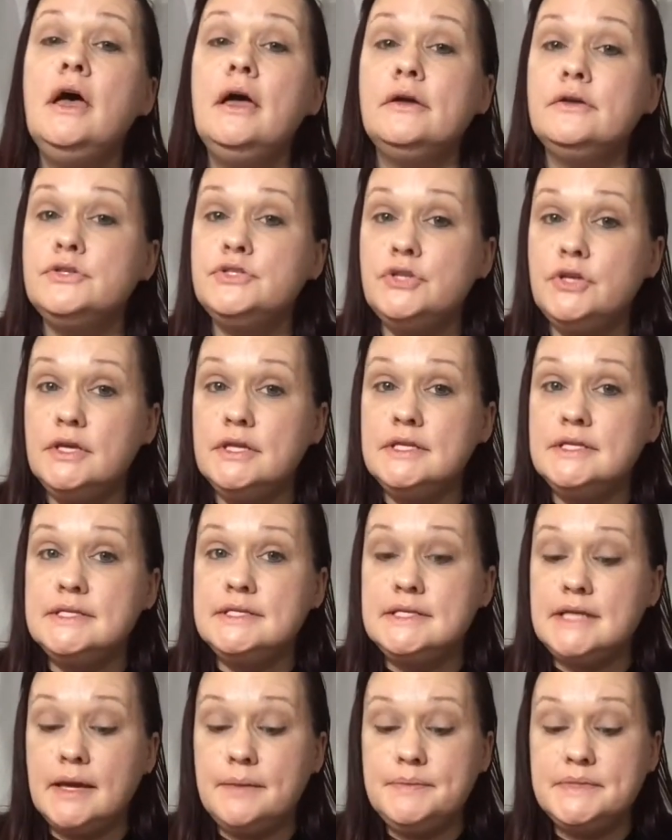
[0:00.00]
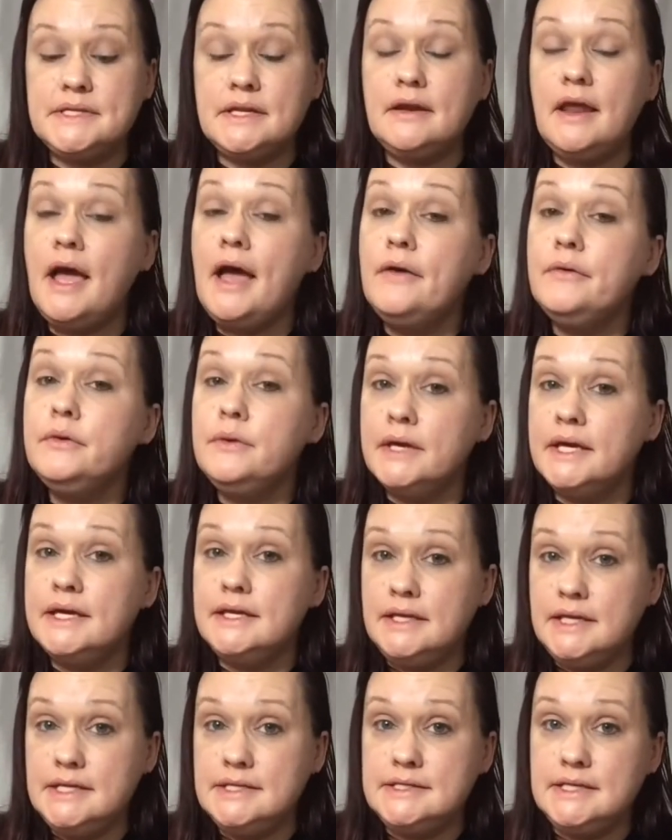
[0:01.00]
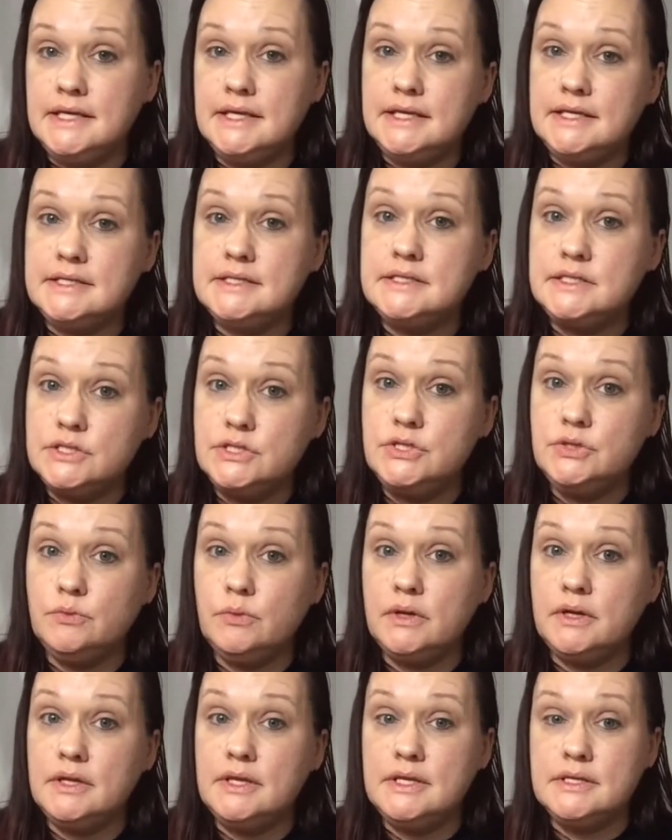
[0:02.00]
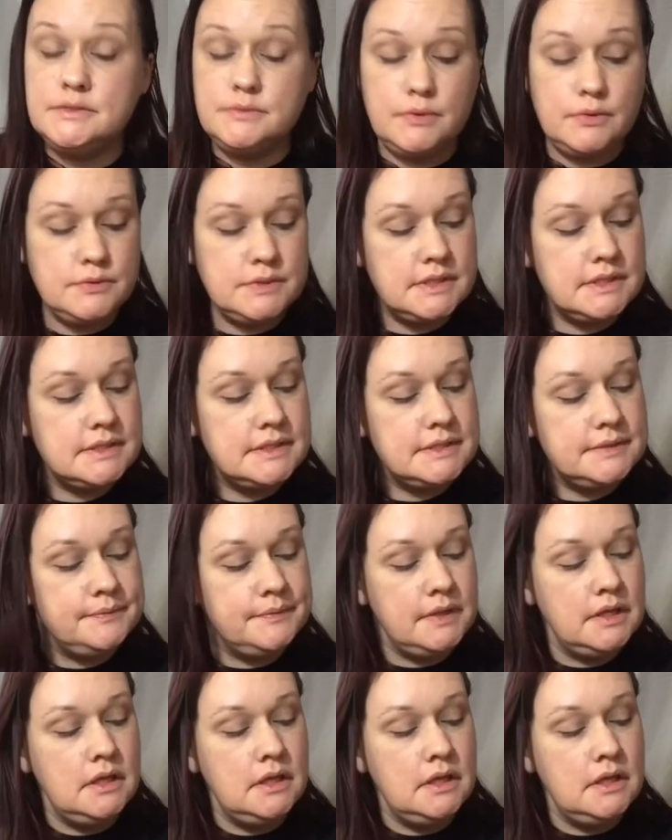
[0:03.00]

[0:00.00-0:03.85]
I'll show you the steps on how quick and easy it is to do one of these roses.